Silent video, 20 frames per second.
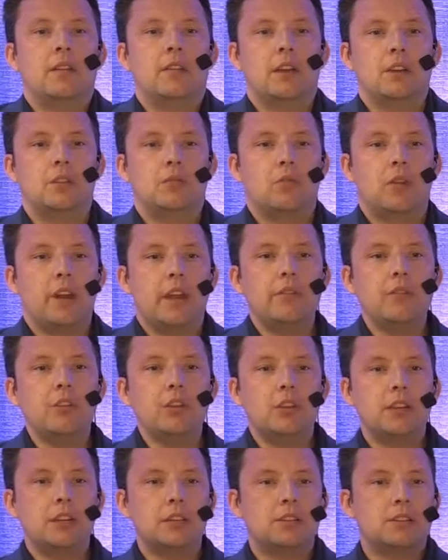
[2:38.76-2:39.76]
that whatever
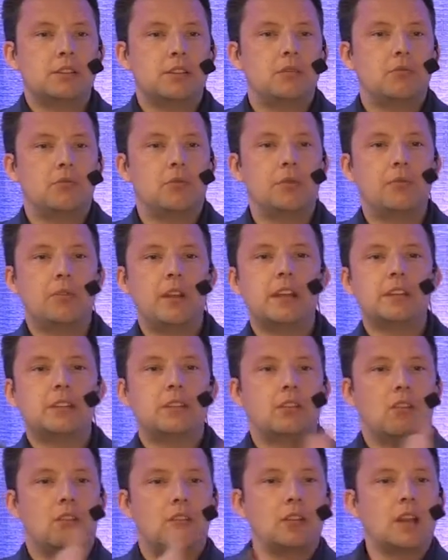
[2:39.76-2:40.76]
is
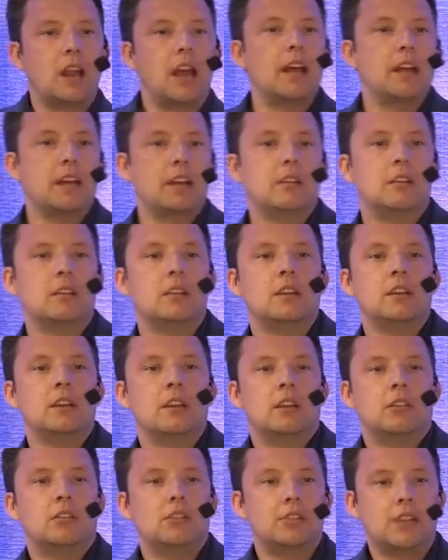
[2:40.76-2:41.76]
reflected online,
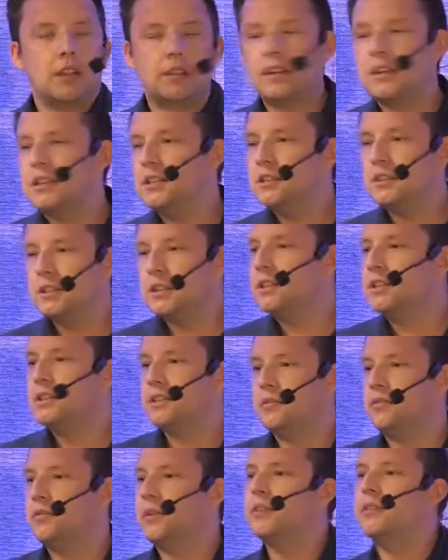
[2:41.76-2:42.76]
because this is
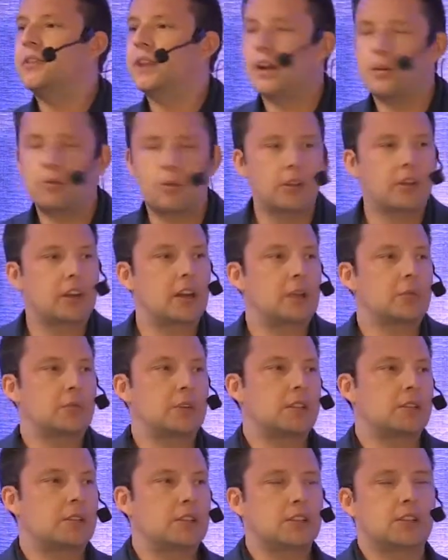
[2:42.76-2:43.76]
the field that I work in. I'm
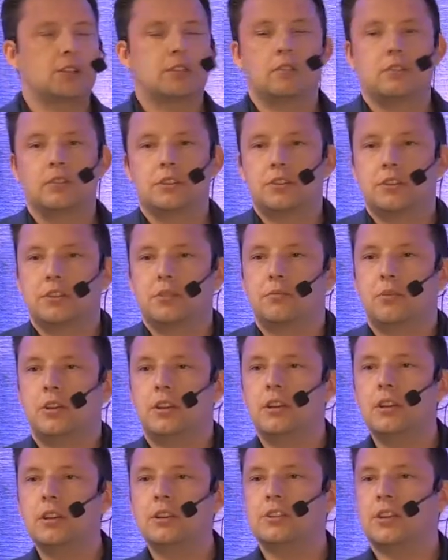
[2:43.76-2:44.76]
a digital
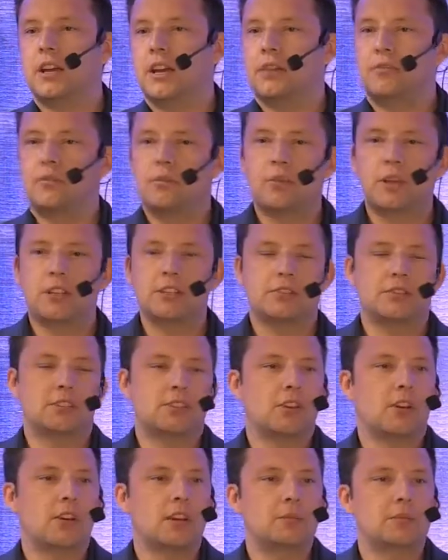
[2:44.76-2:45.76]
entrepreneur, so I have a bunch of
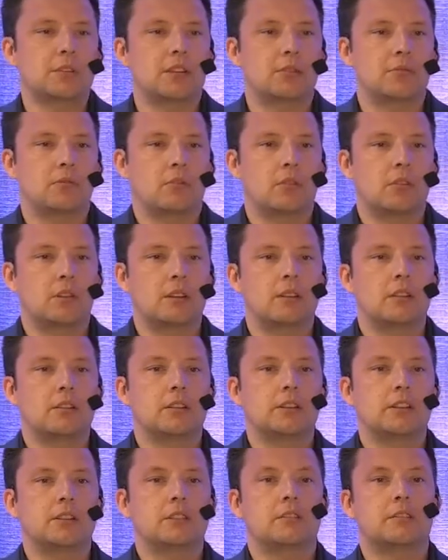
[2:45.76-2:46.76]
startups that are in the
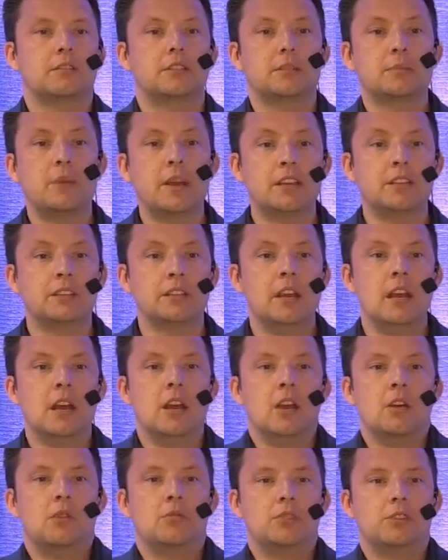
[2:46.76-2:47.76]
digital space.
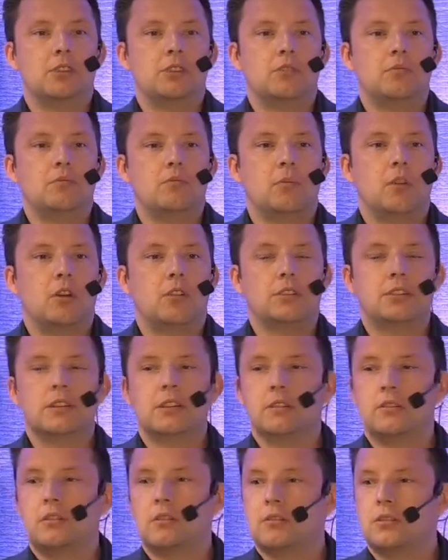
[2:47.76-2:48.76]
Also do
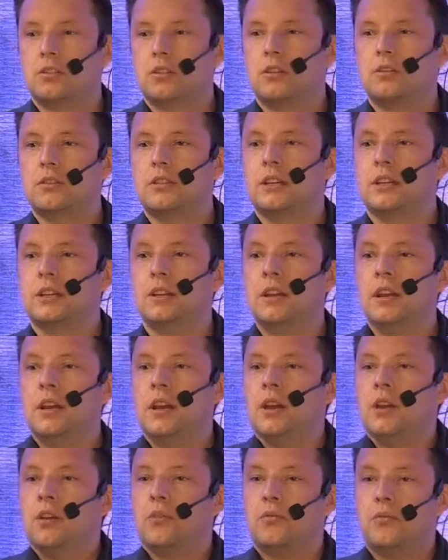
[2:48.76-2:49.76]
marketing consulting
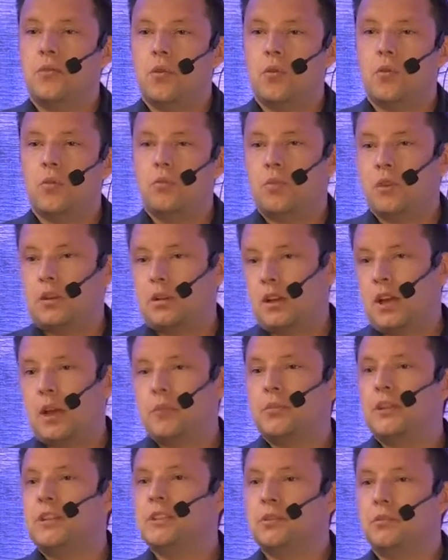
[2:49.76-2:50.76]
for
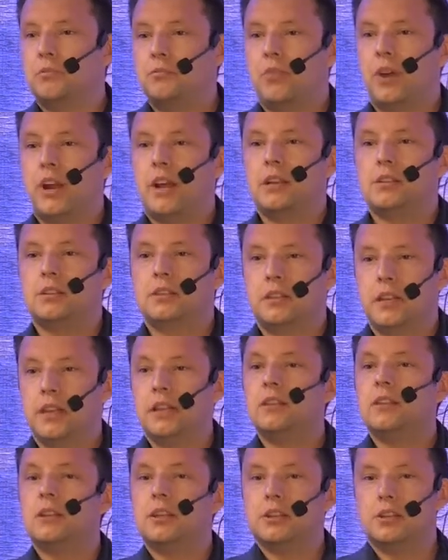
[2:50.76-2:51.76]
companies and brands
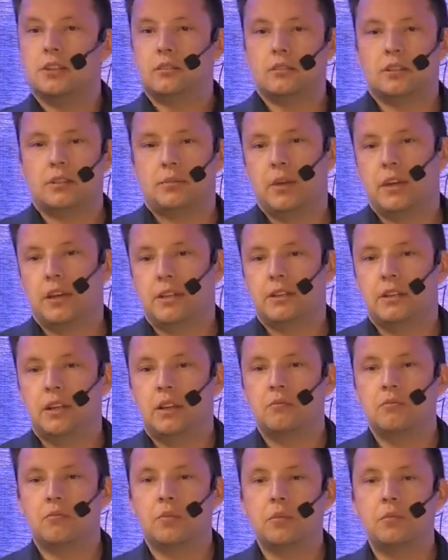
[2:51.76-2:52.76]
in the digital space.
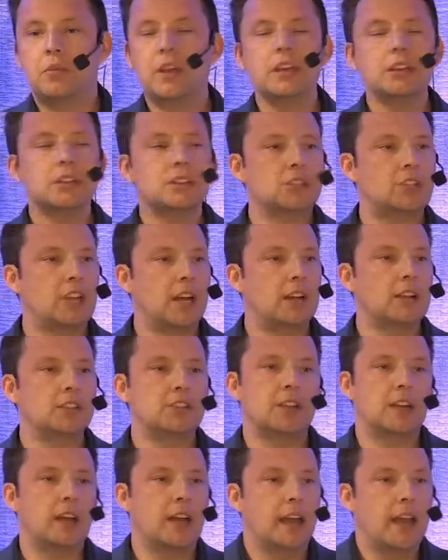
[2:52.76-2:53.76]
And the biggest
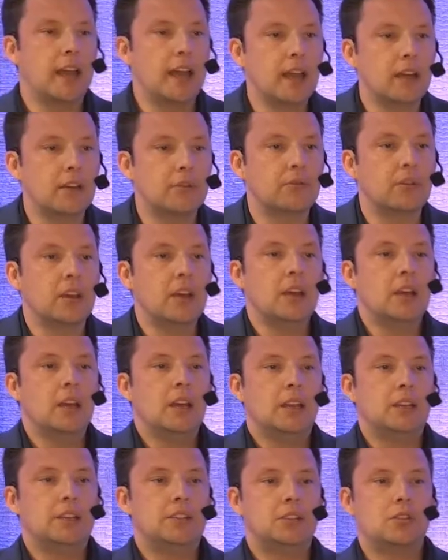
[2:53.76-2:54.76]
challenge that I have
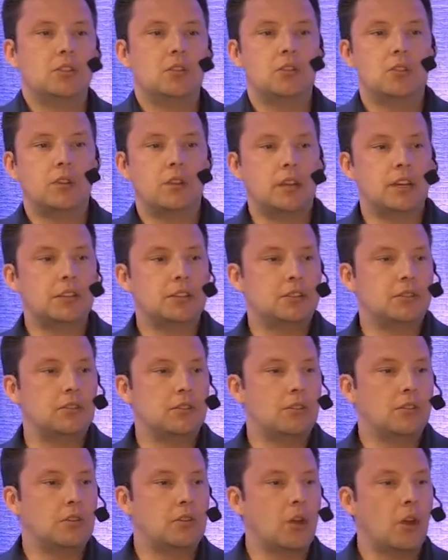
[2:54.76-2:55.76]
is
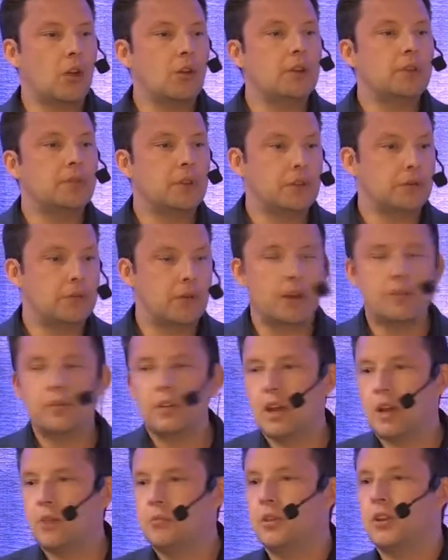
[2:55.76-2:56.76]
to go in front of
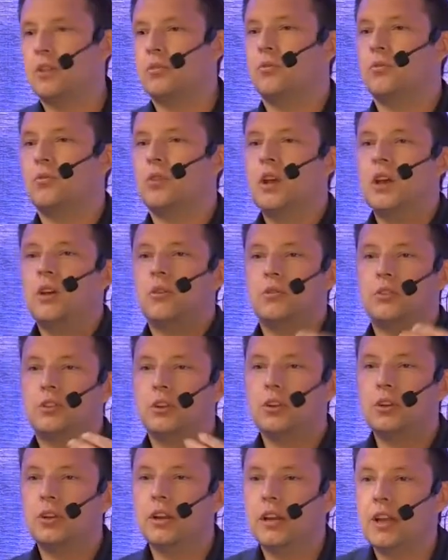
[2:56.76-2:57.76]
a company or
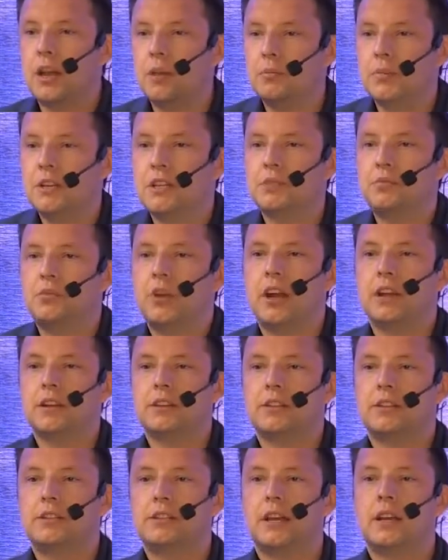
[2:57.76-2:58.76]
to look at a company's brand
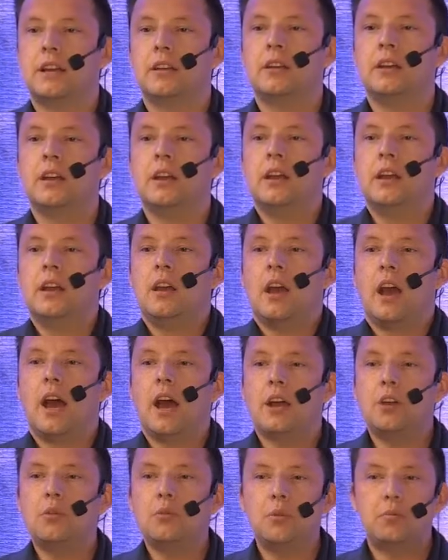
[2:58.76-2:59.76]
and say,
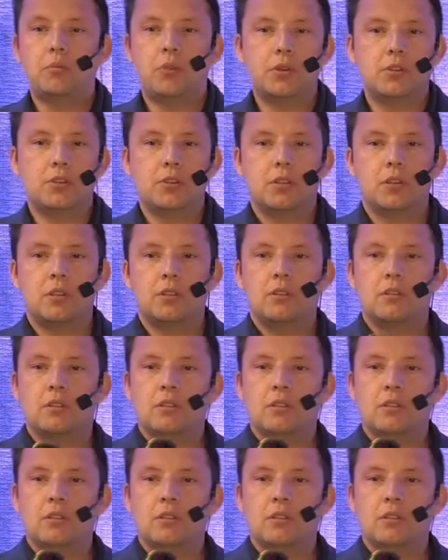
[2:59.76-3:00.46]
how do we put